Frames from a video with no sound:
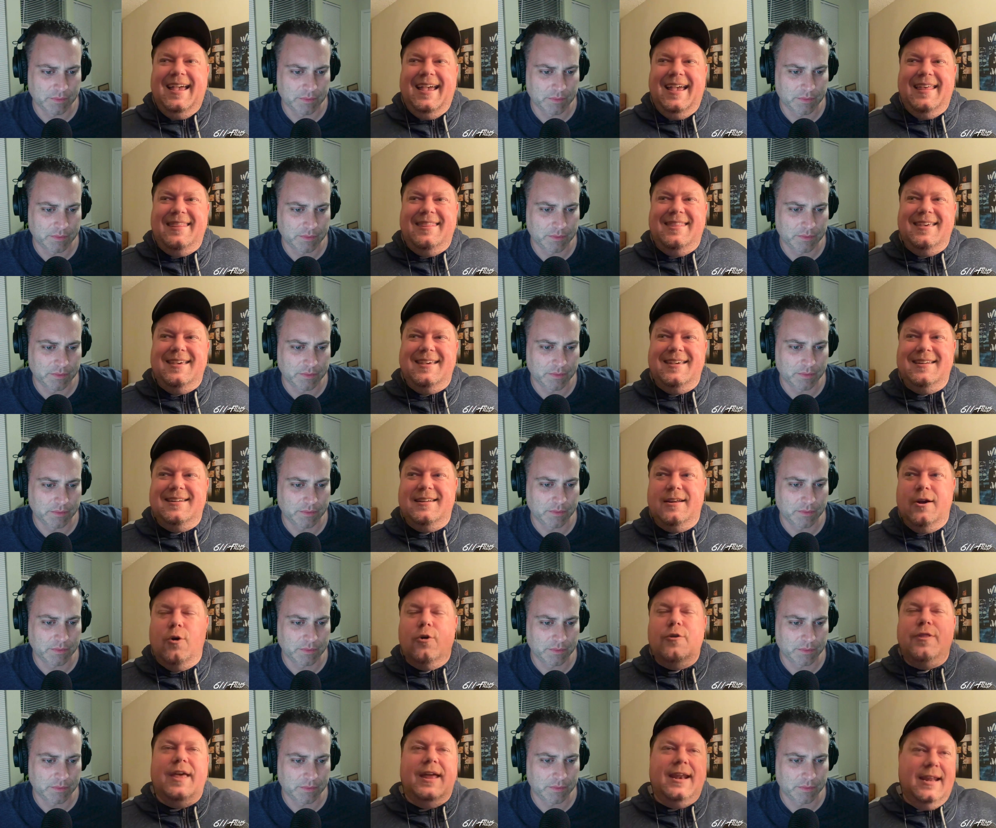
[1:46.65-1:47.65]
Speaker 1: and then
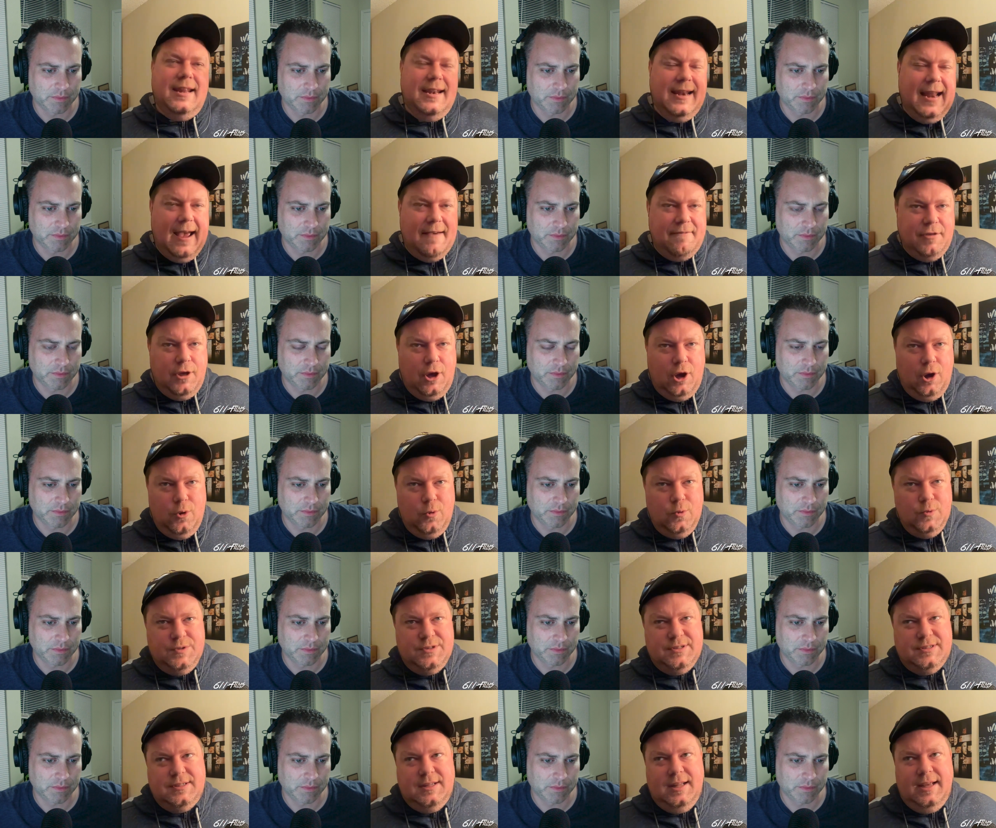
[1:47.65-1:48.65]
or they didn't have the
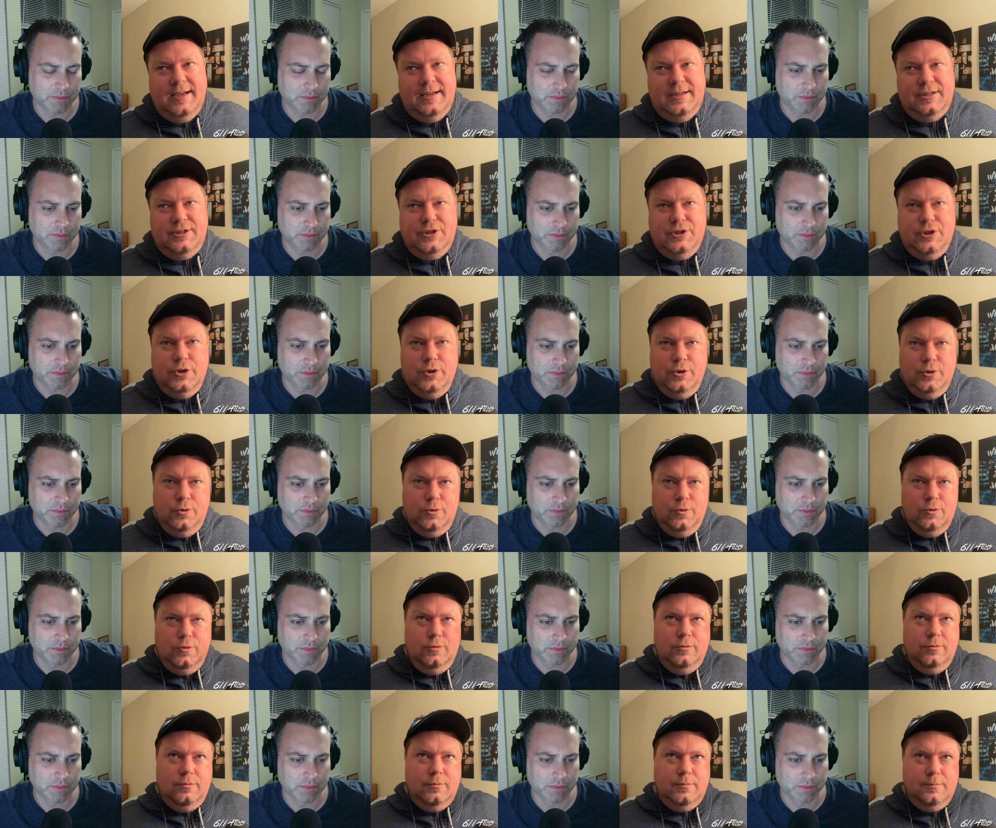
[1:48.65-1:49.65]
host like
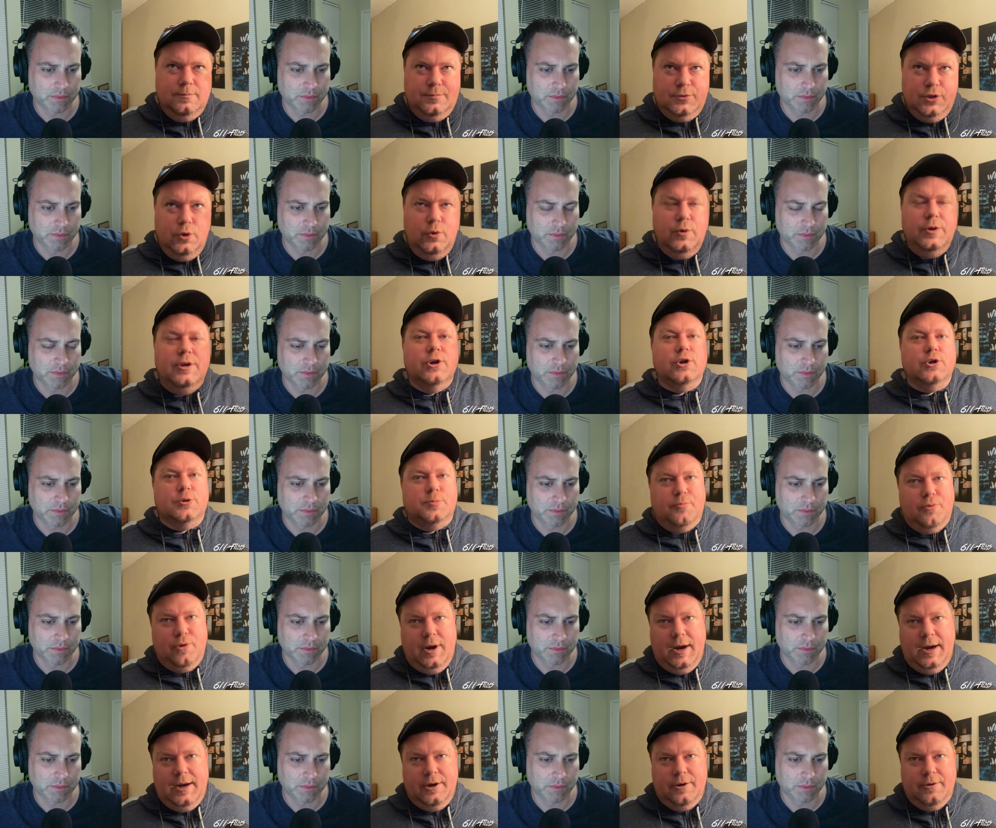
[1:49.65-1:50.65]
two two years
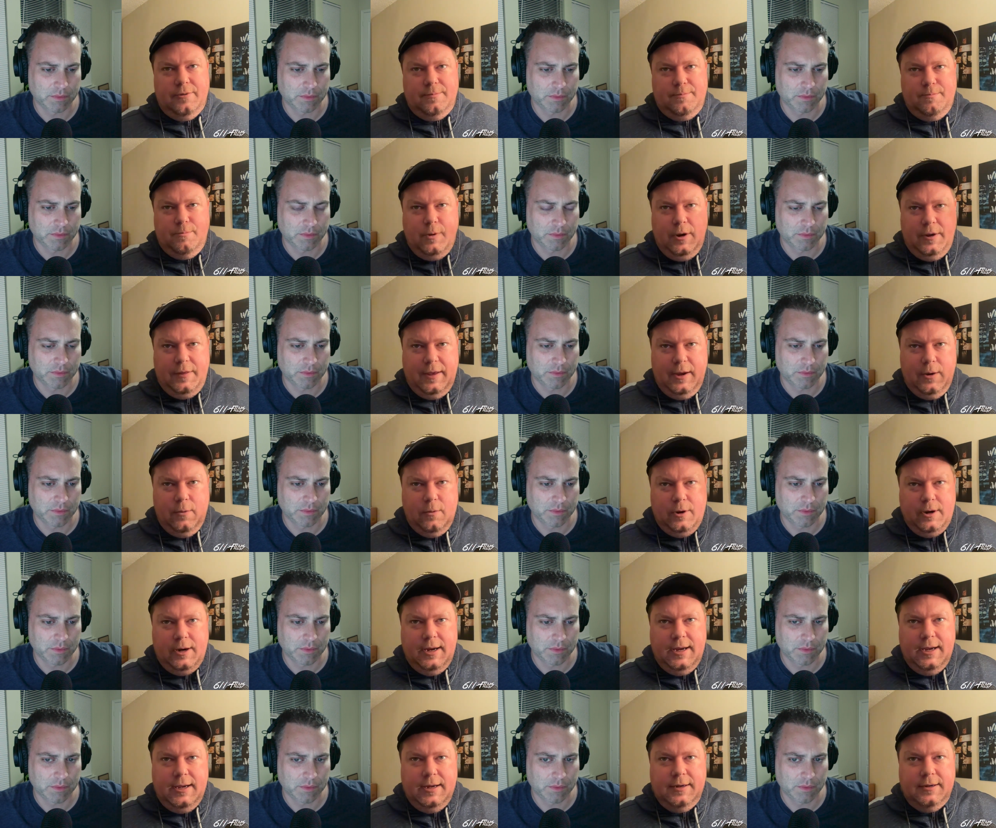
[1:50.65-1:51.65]
prior where they were
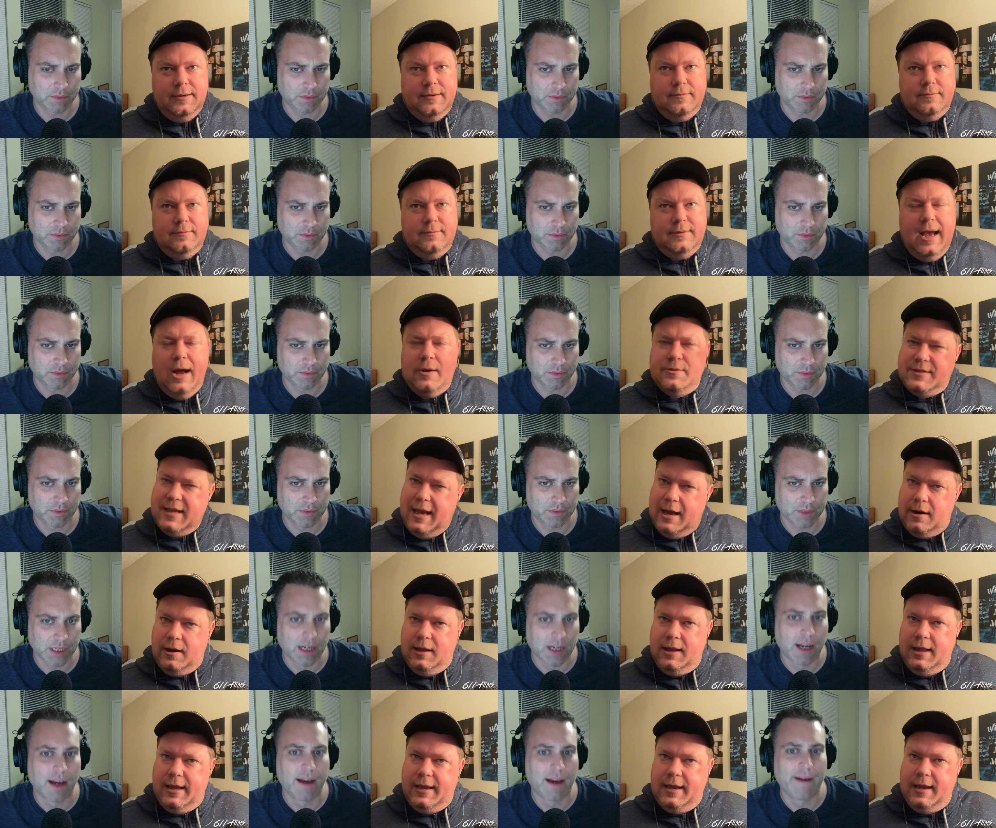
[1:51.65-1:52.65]
in downtown
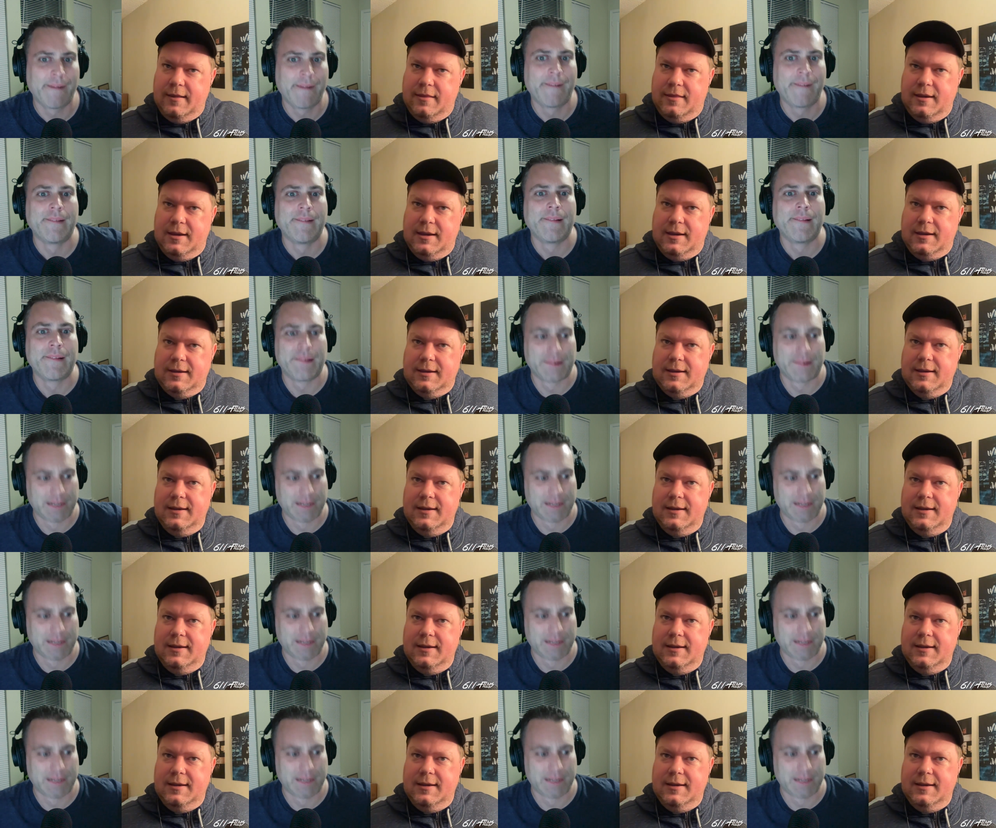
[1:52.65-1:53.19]
LA, I think.